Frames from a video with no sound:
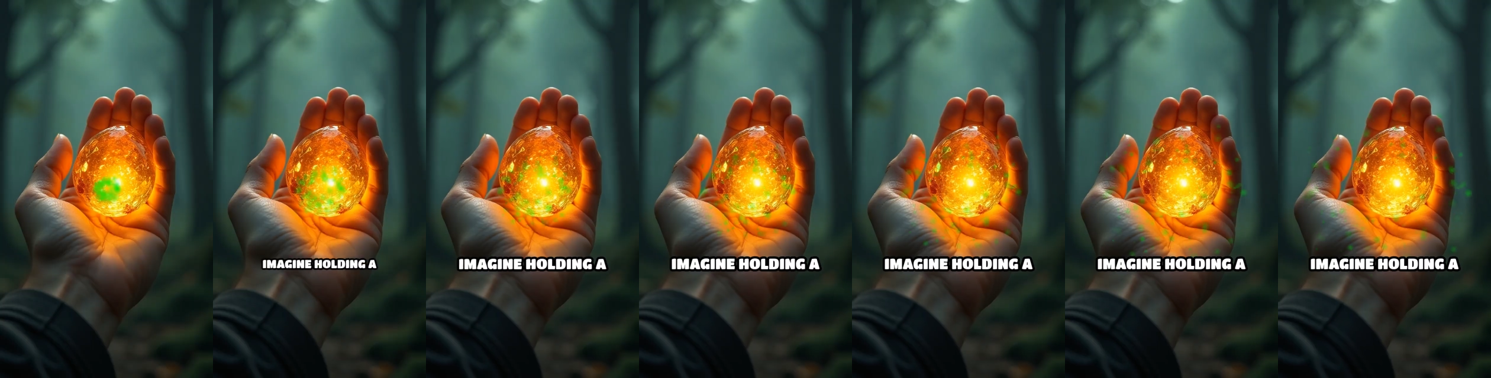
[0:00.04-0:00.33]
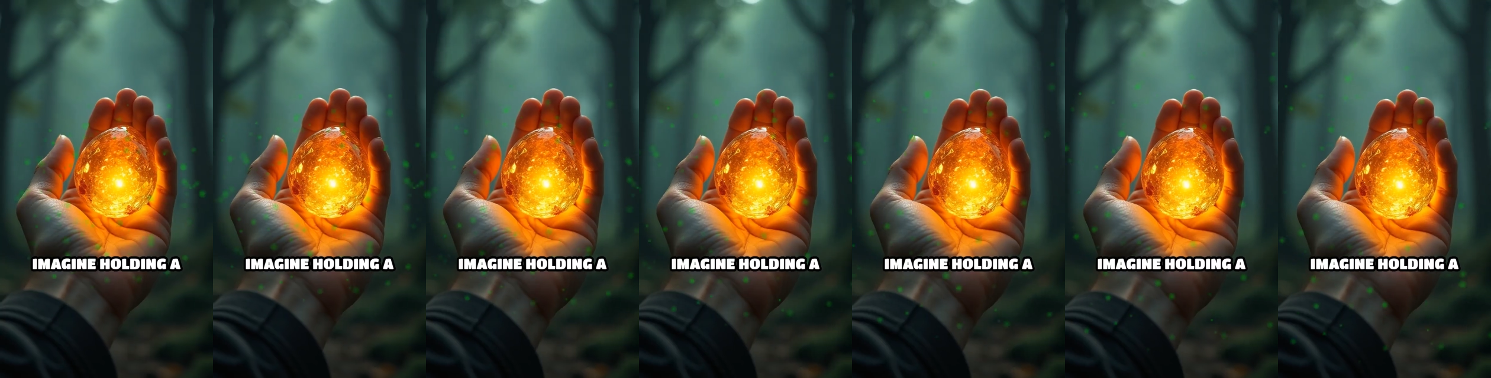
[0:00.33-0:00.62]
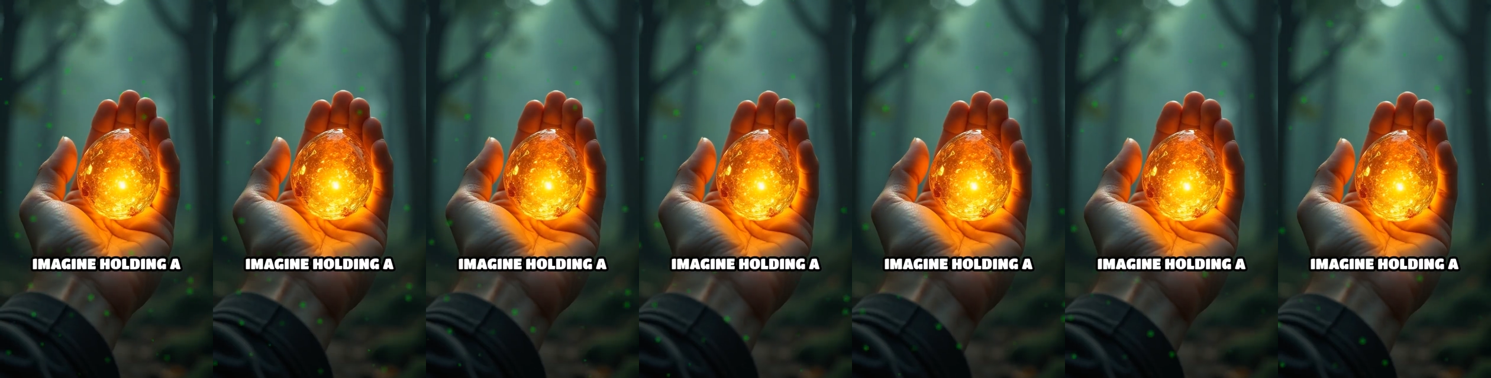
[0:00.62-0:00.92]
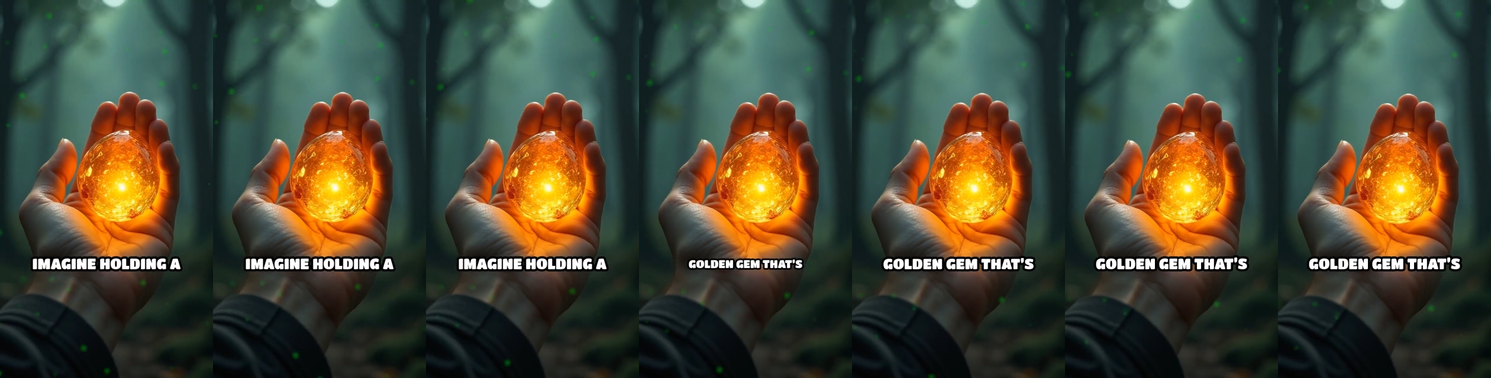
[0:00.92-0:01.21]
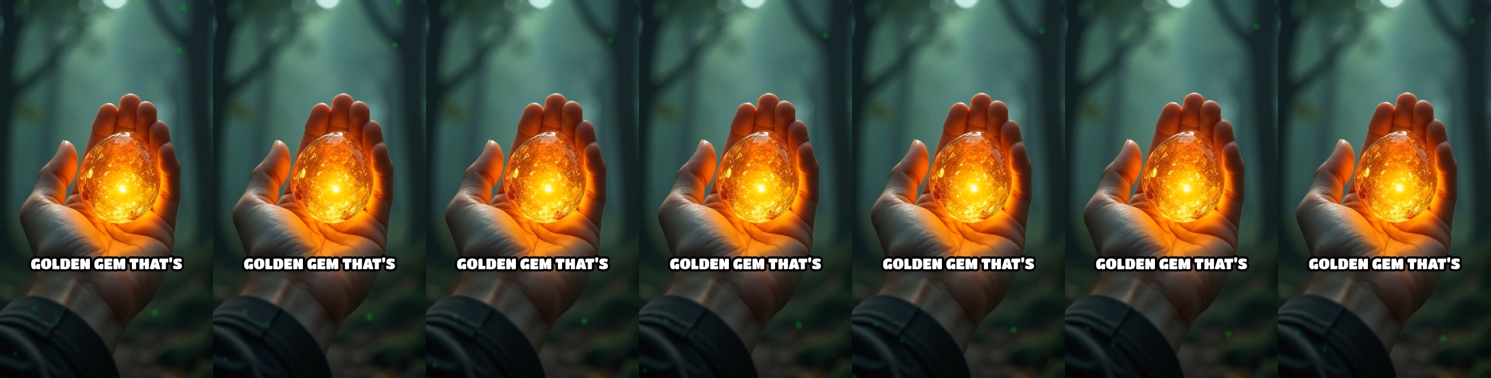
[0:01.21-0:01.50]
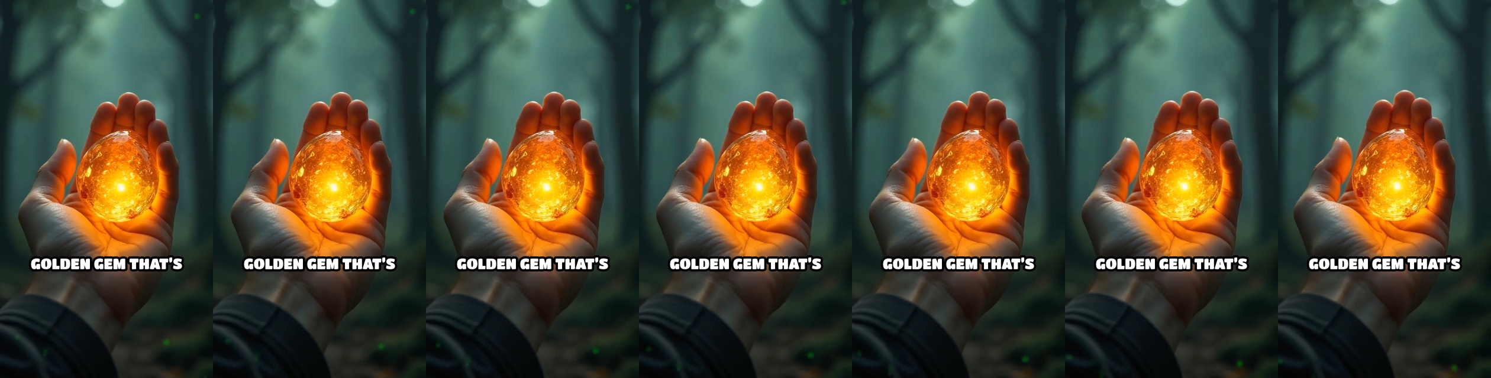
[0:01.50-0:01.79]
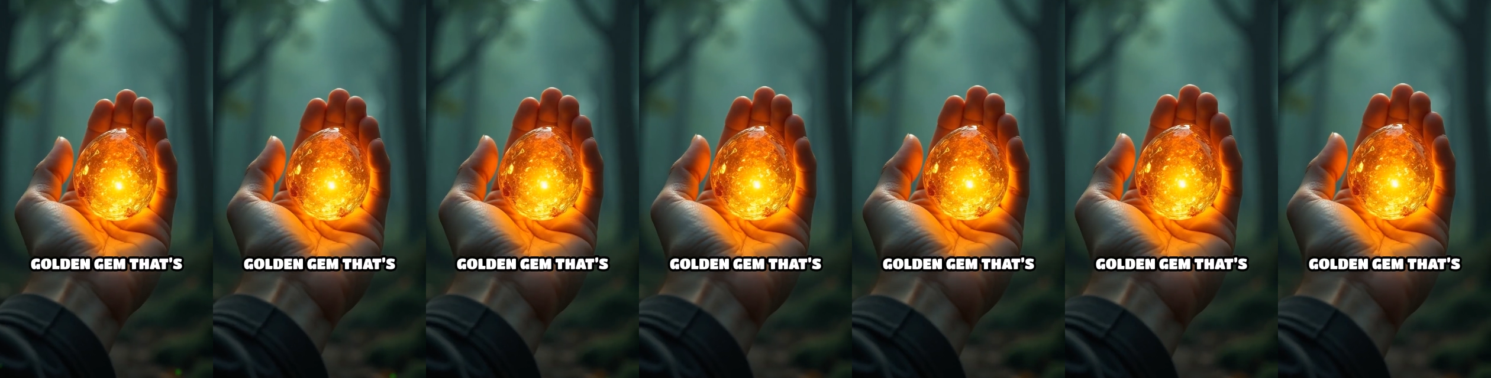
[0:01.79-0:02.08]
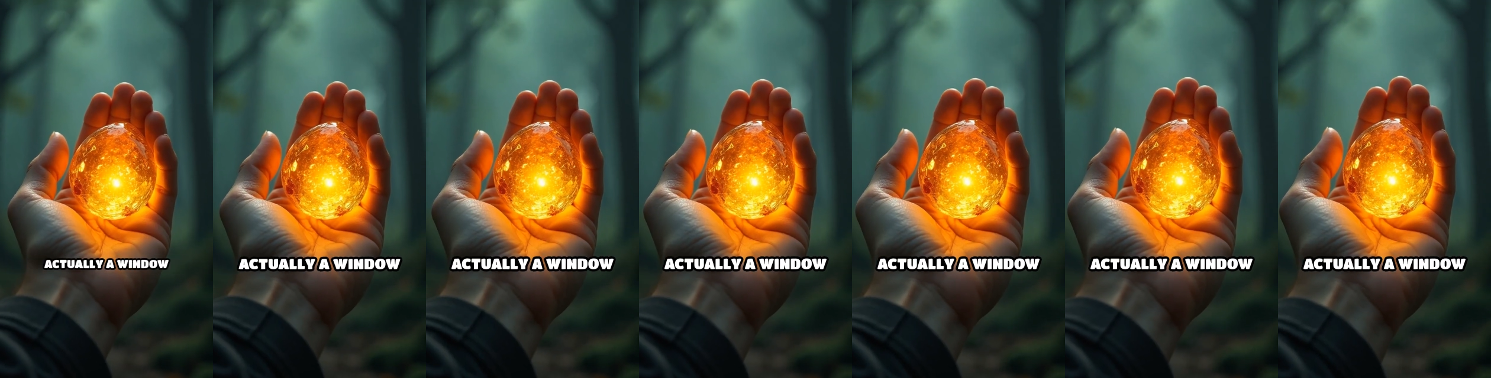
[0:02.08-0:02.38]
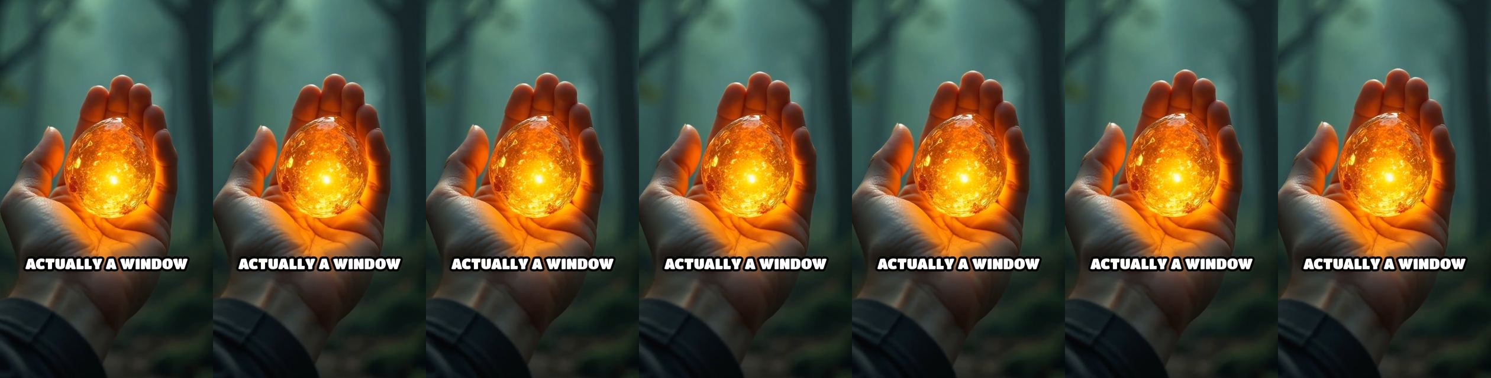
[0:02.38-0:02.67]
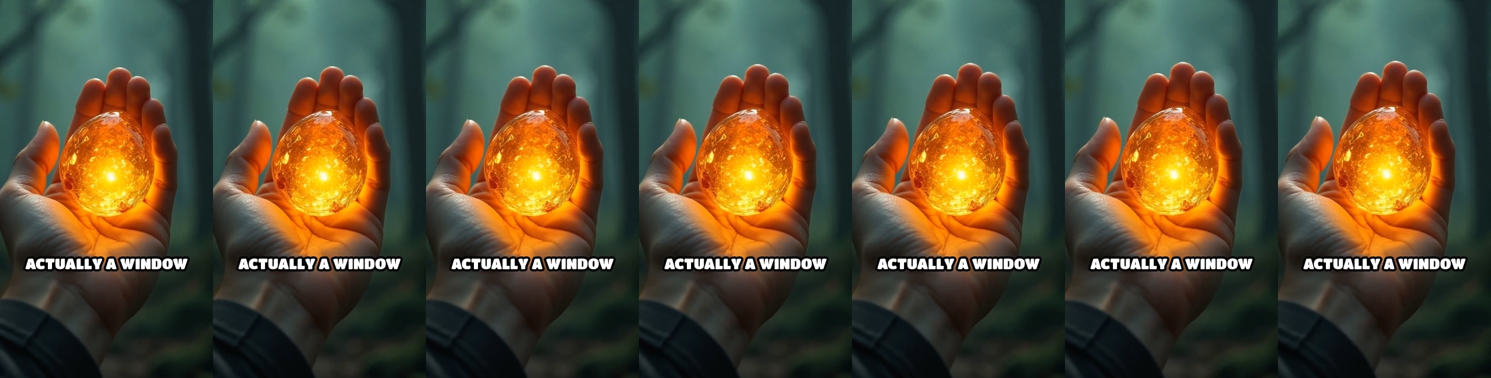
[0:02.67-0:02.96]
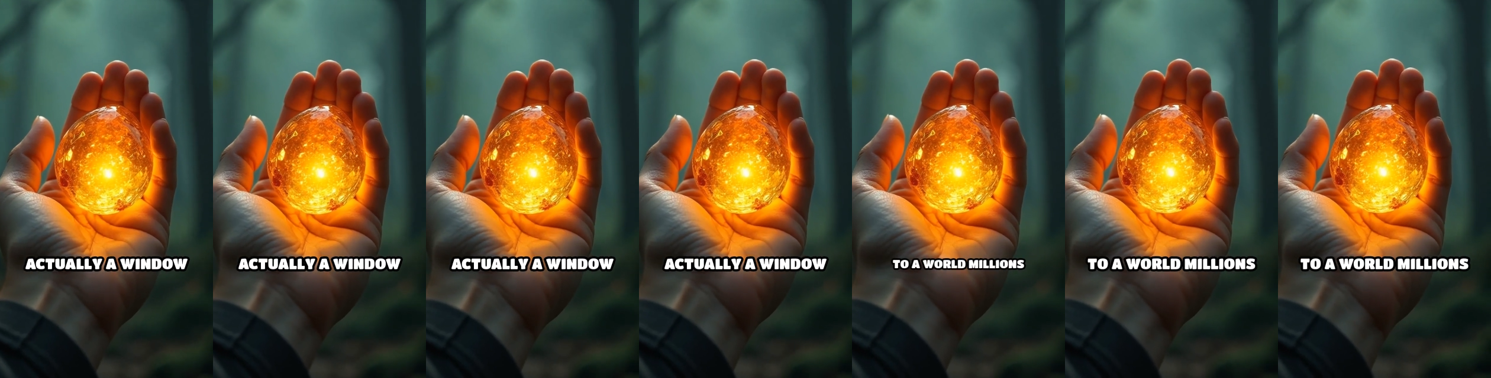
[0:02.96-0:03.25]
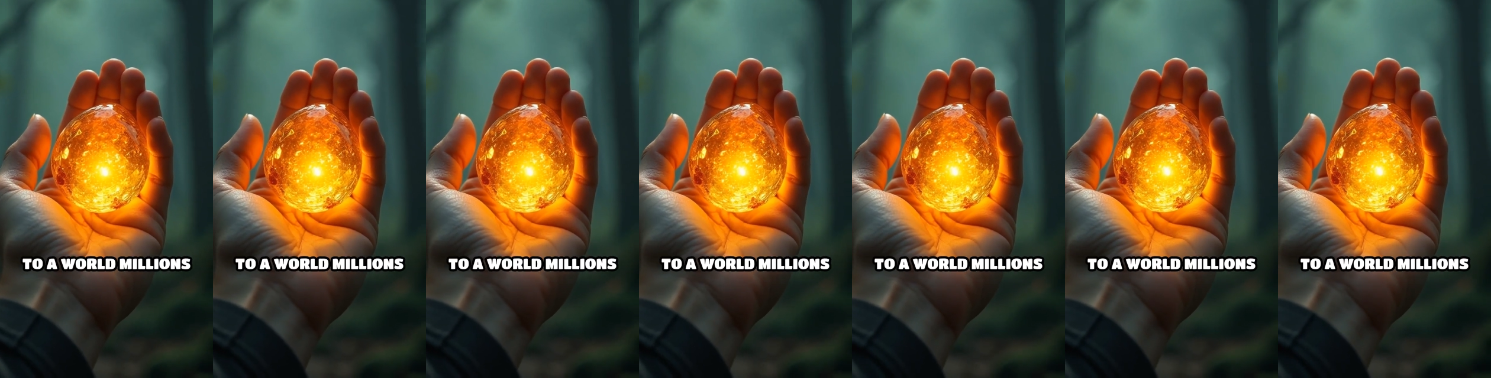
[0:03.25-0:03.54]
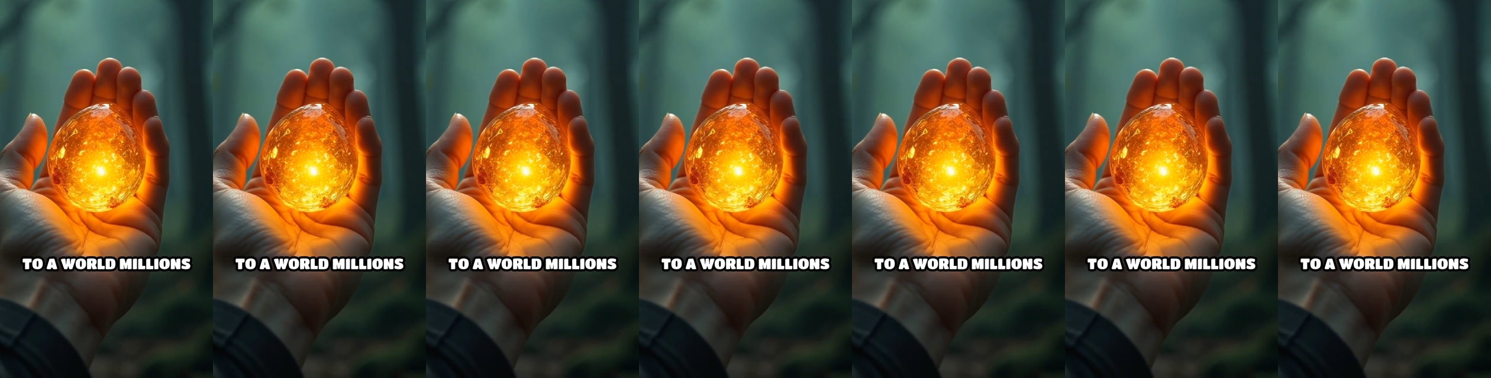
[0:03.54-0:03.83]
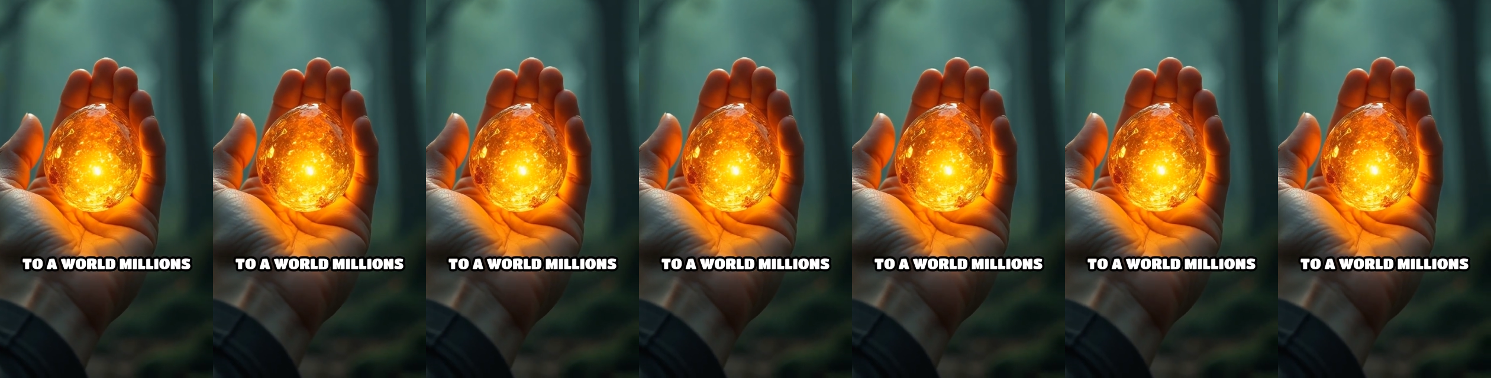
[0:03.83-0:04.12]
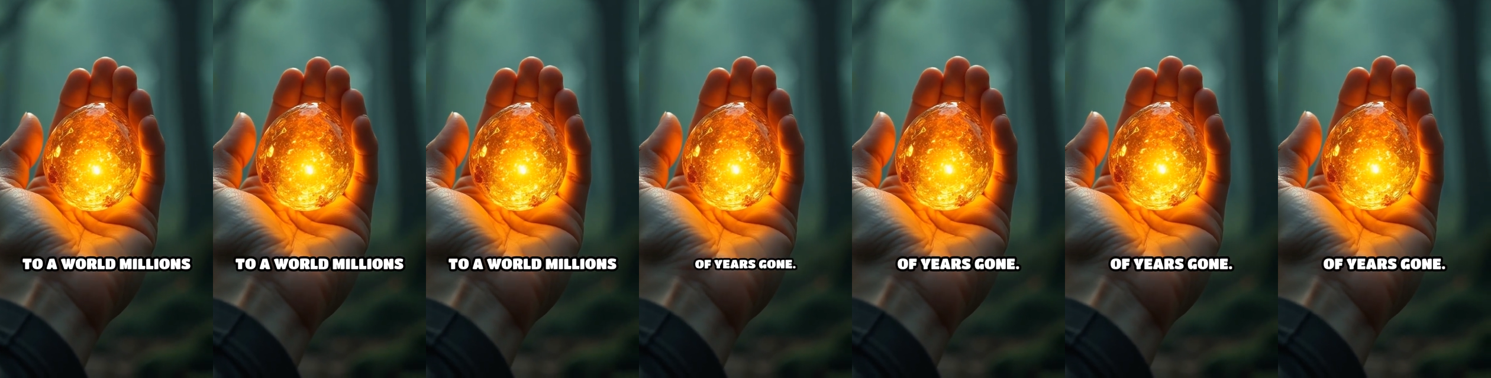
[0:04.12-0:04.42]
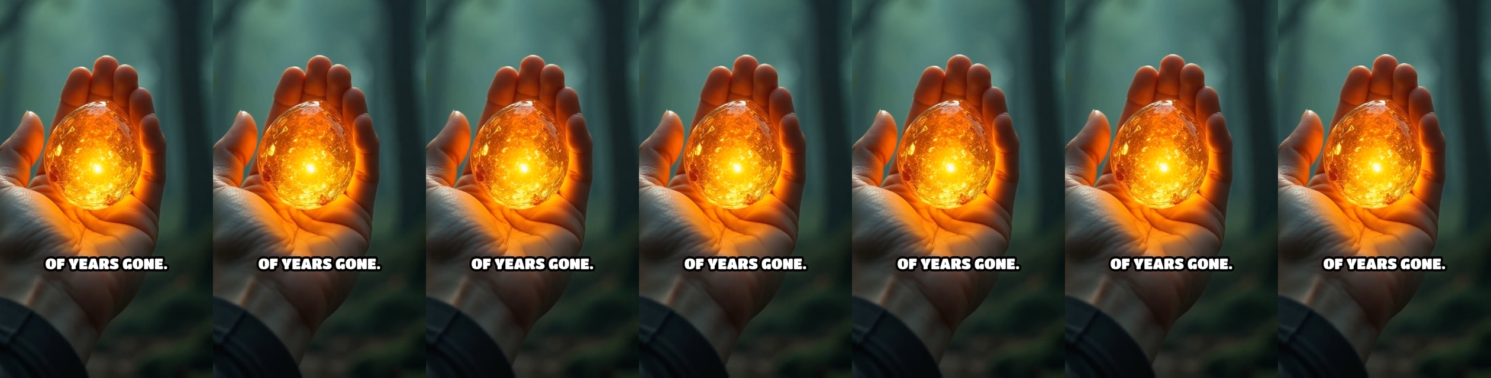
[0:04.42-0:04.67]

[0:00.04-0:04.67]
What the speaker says: [unreadable: no face in view]